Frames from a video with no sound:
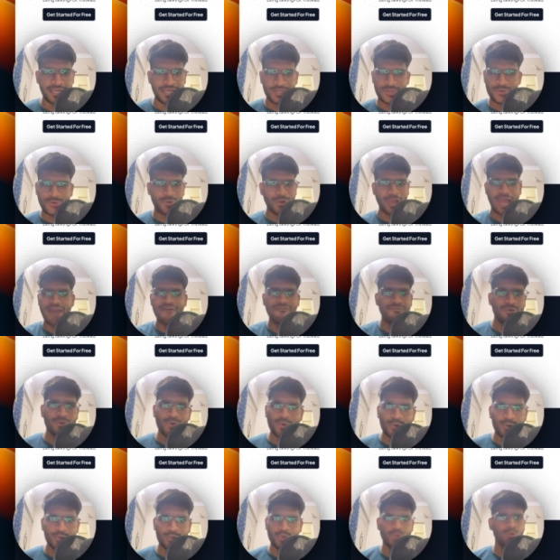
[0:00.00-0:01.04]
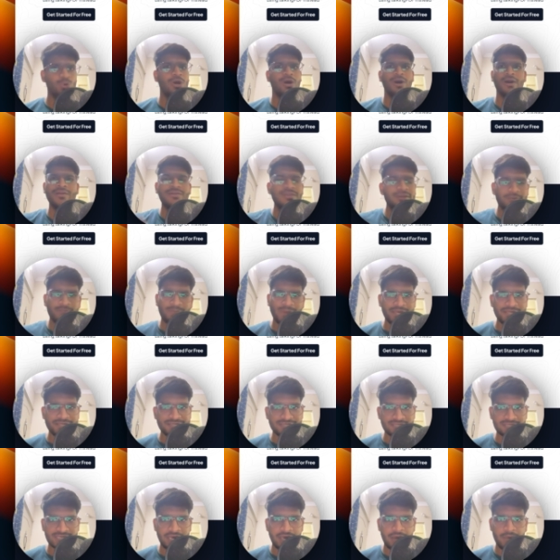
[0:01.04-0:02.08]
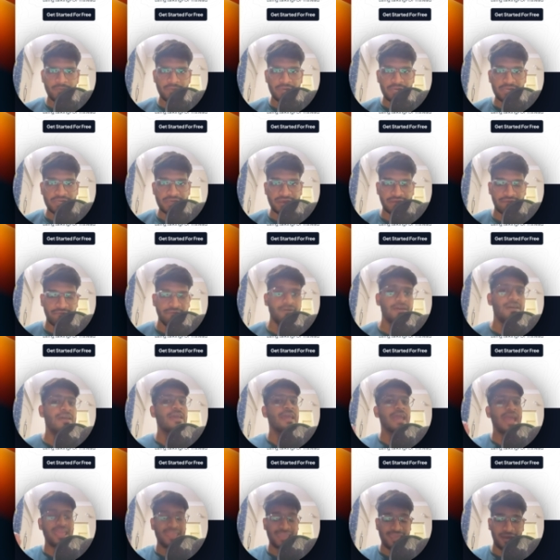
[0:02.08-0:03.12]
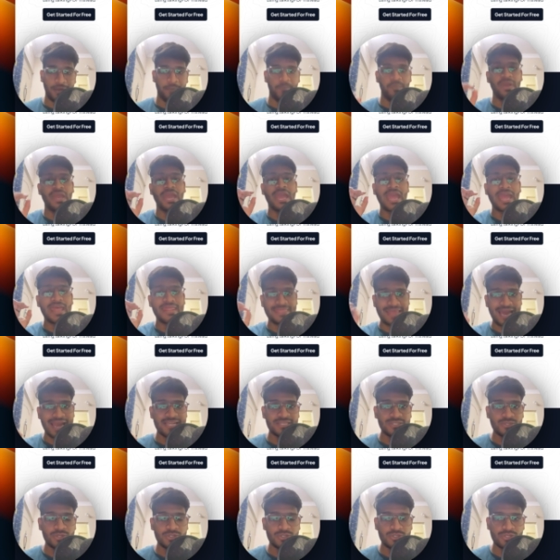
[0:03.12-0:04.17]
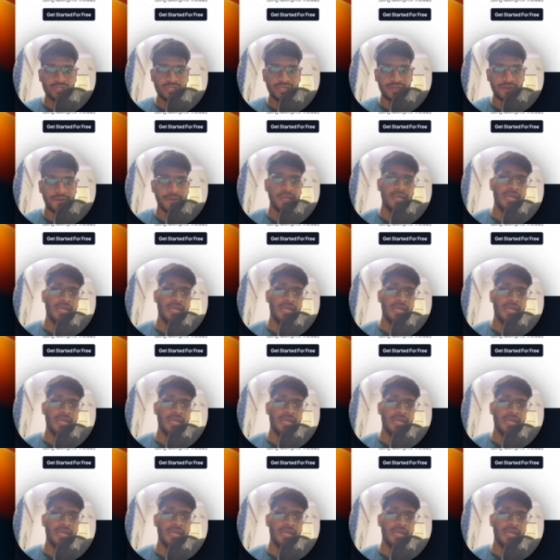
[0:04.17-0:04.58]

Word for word: You don't have to go through a 100 pages PDF. Yeah, and that is also there.